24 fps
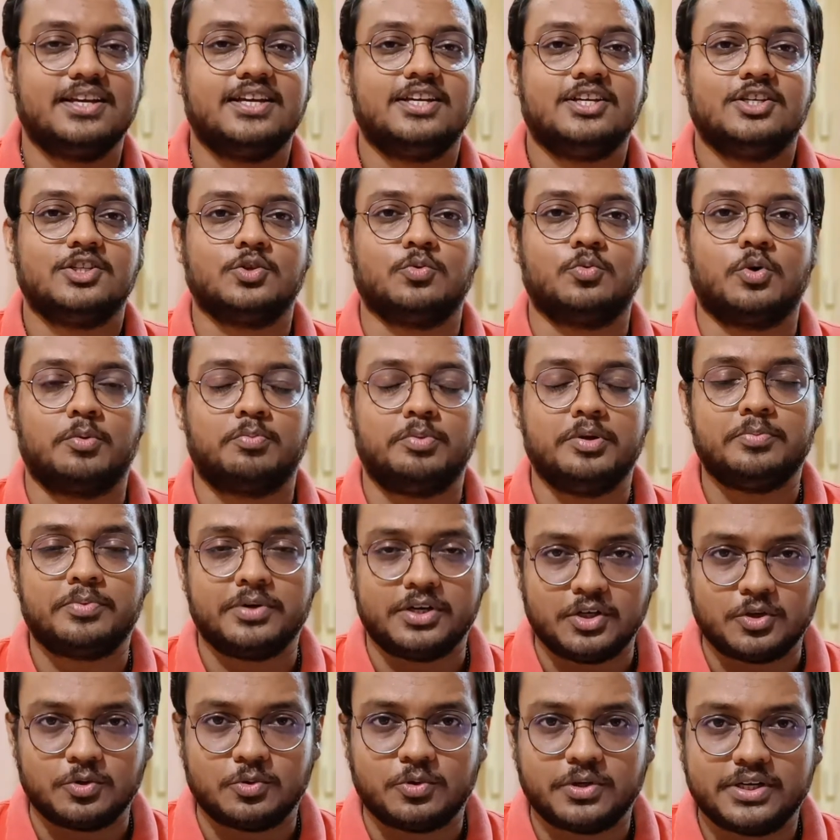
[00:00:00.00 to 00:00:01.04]
So what people
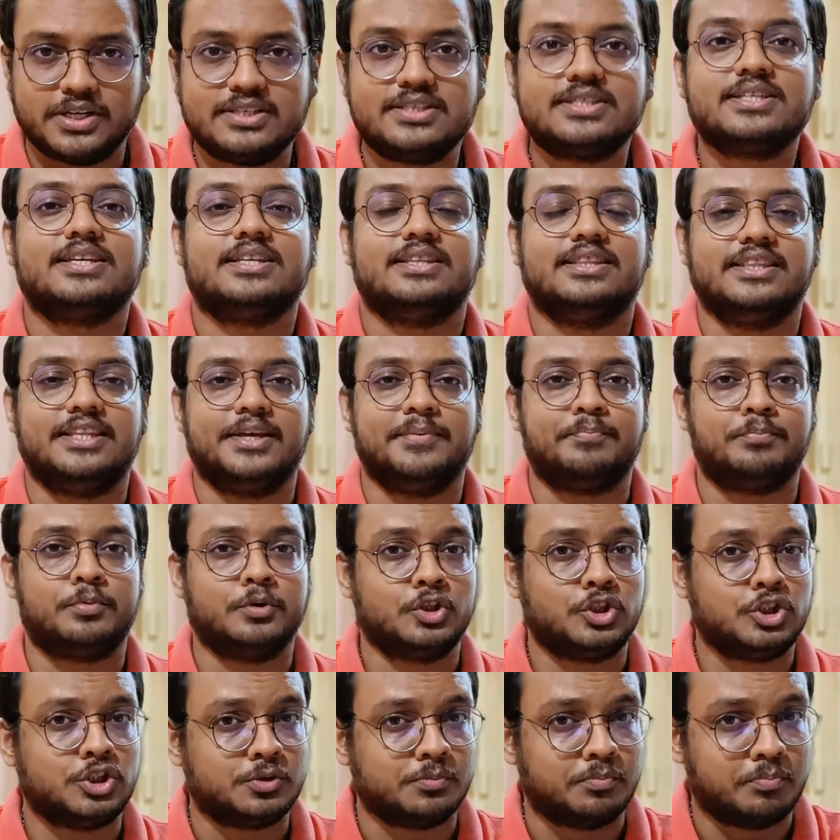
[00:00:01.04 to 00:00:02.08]
do is they
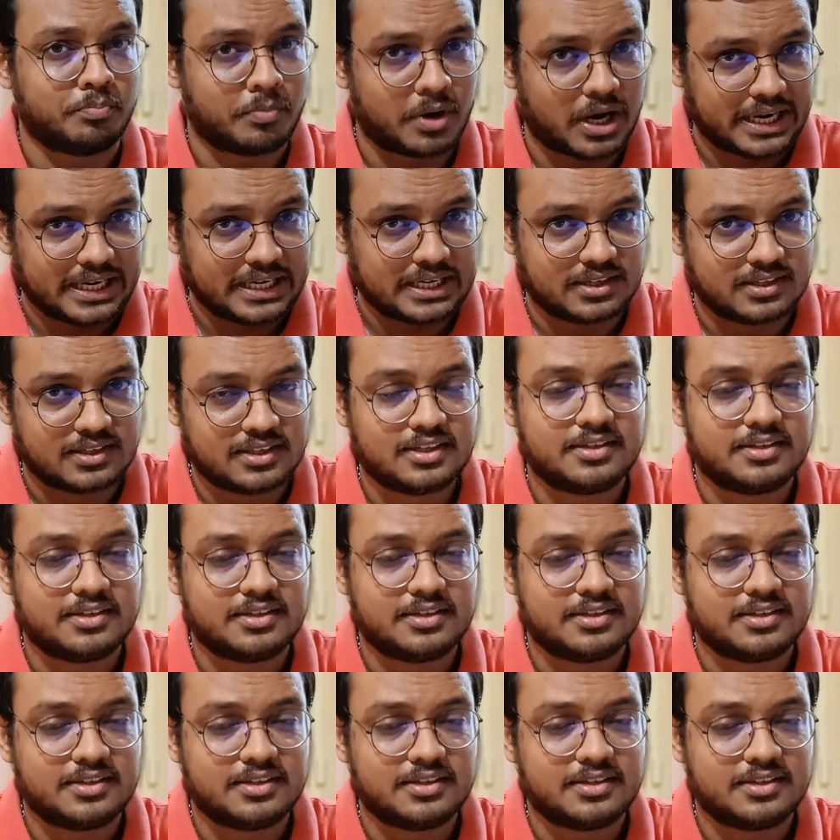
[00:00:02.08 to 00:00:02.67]
push mud,